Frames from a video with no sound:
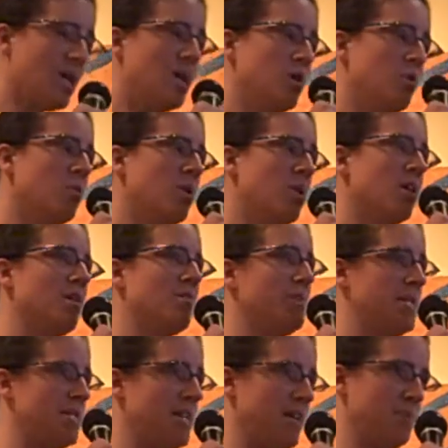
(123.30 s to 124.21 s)
It will all
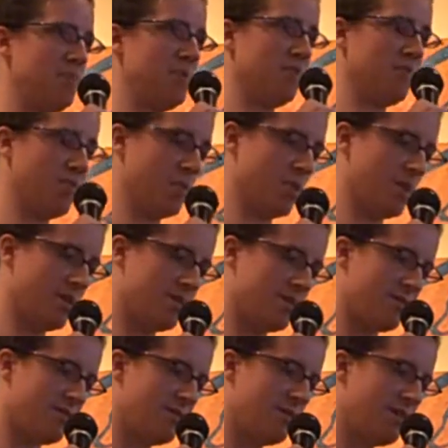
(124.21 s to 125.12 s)
be taped, of
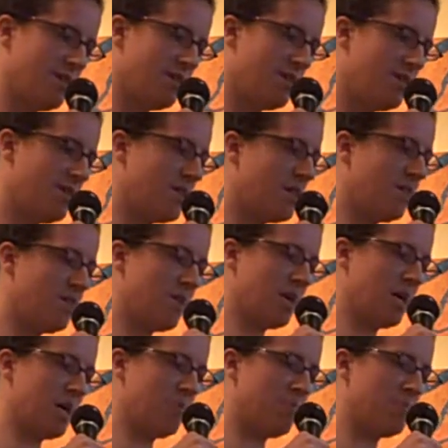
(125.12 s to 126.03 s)
course. The
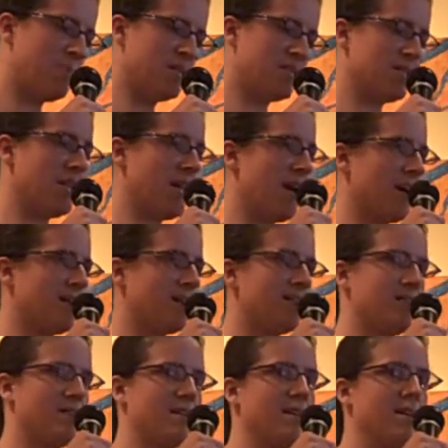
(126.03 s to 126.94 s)
giving up, the
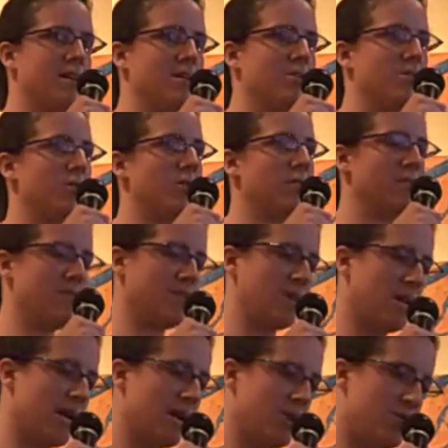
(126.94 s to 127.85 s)
snacks, the contours of
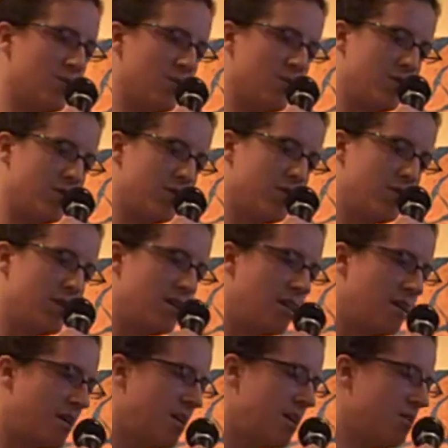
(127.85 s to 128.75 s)
the couch.
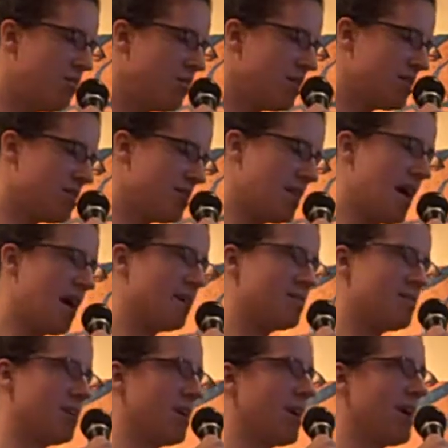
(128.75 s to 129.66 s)
Even the
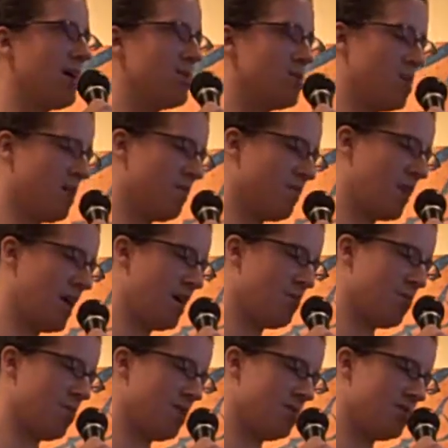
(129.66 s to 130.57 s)
snacks and couch have
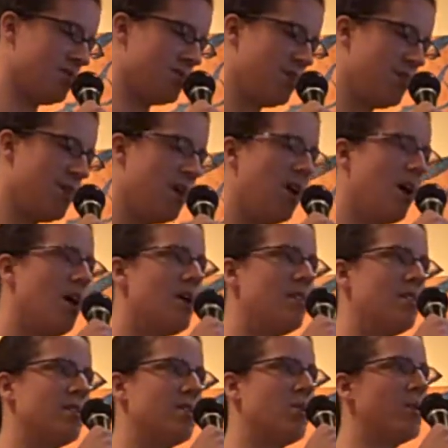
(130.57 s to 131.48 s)
cameras.
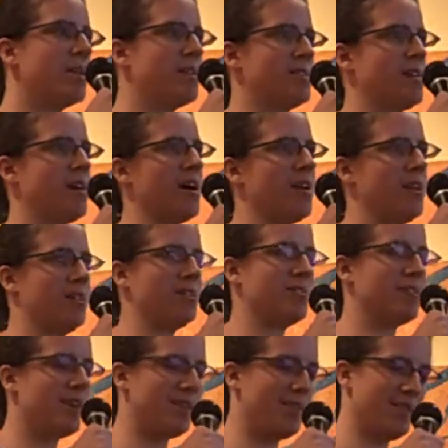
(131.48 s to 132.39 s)
All the goings-on
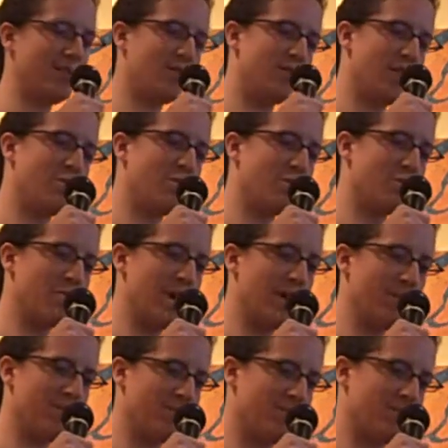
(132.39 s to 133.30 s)
inside their secret
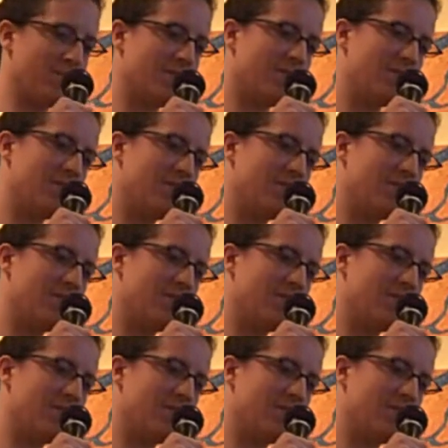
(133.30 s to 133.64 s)
realms.